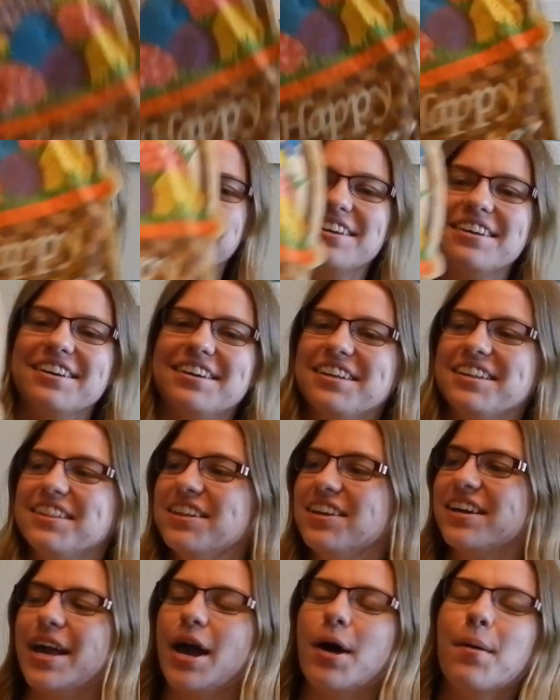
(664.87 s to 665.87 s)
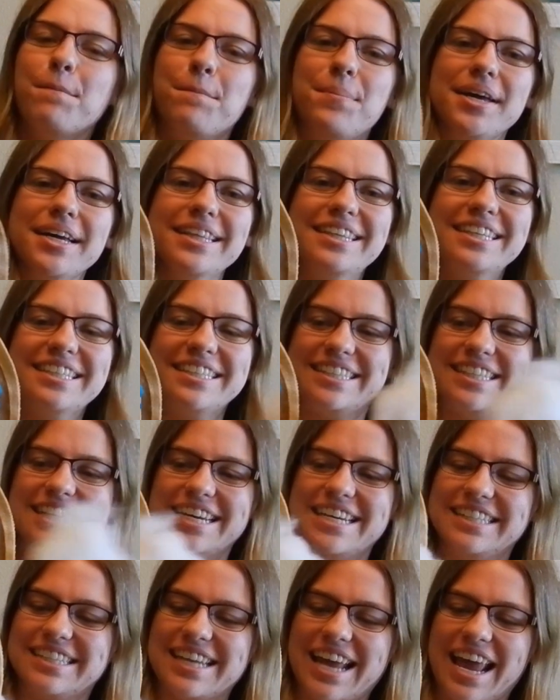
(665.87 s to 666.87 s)
Look how big this
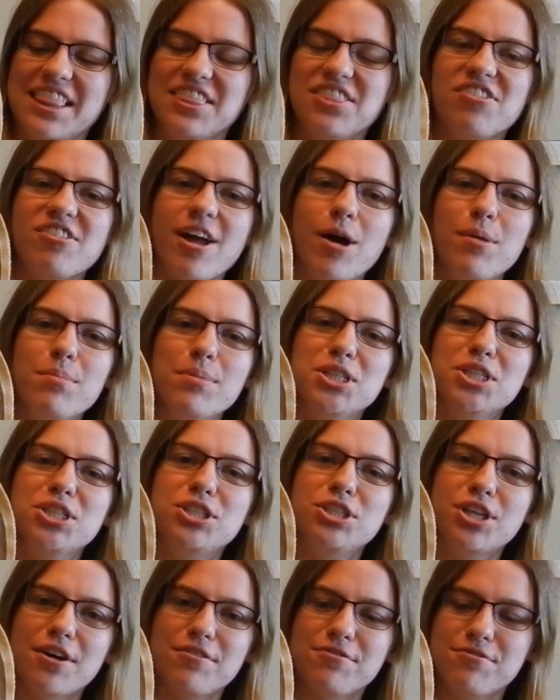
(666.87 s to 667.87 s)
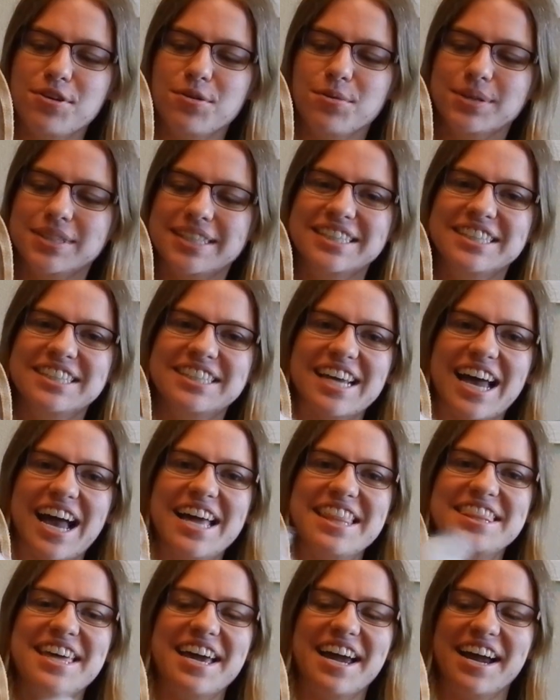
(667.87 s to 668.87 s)
is, and look how much stuffing was
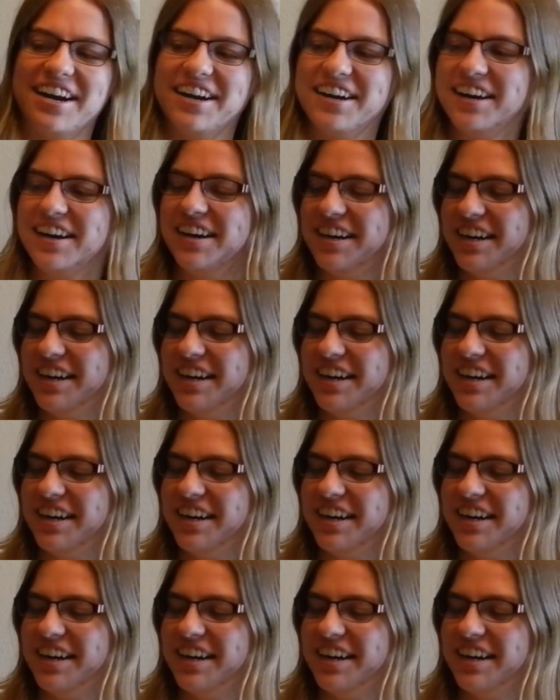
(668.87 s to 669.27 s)
inside there.